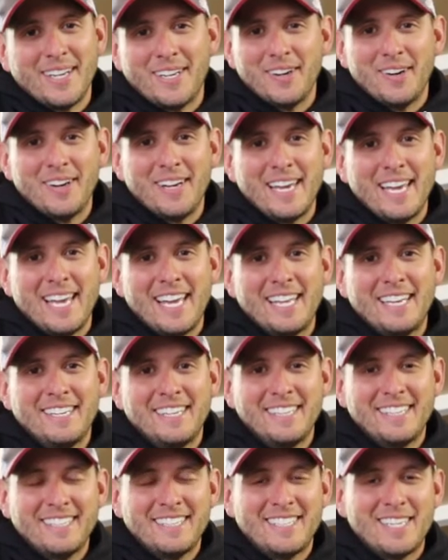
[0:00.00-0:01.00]
Go
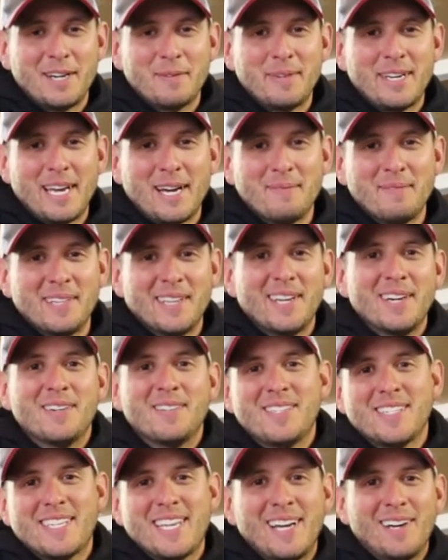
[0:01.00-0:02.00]
ahead, tell me down
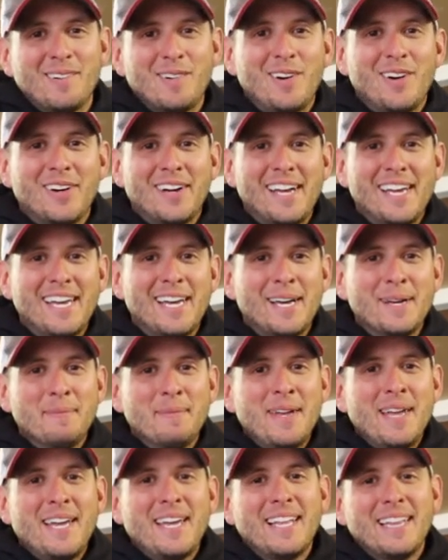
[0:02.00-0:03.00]
below just how wrong I am.